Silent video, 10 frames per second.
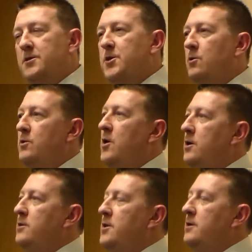So
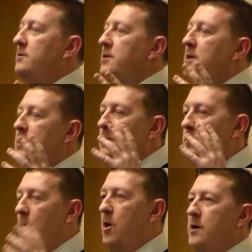
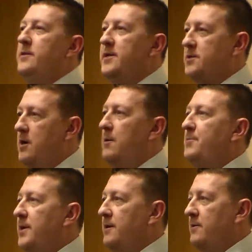the heart of this
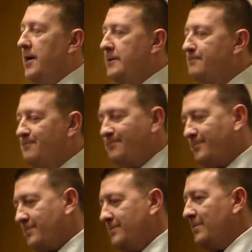company, right?
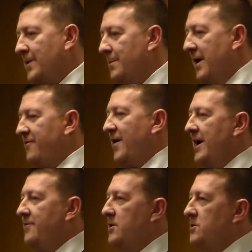About
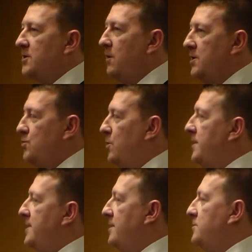5 years ago, I
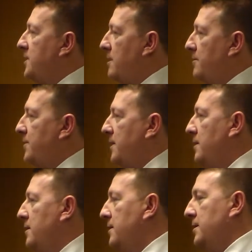joined an energy company,
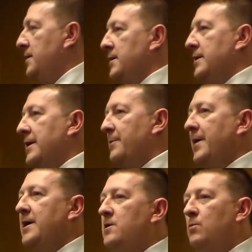and I
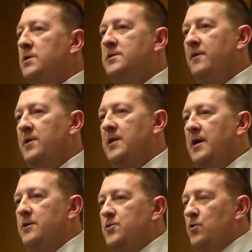paid the
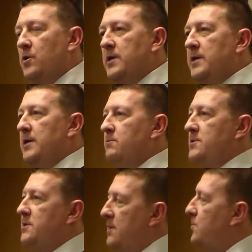$179 to join, and it
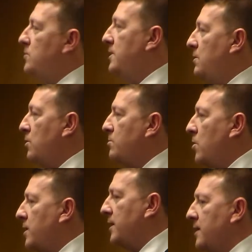was a typical network
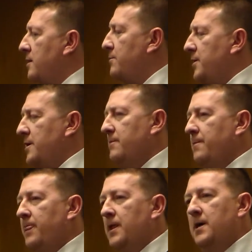marketing company.
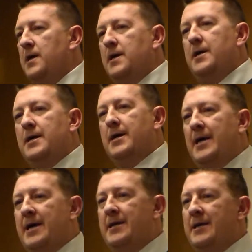
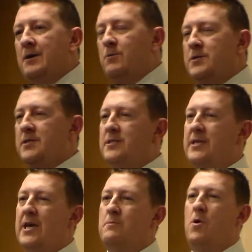And it was the
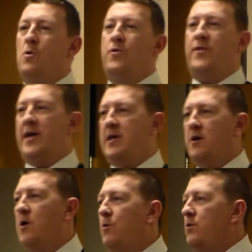same old thing.
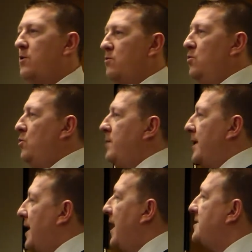You go into a room,
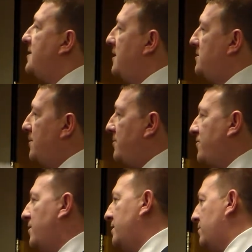and a guy stands up in
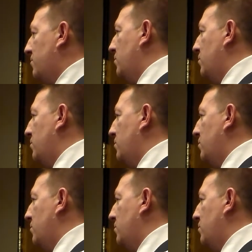front of the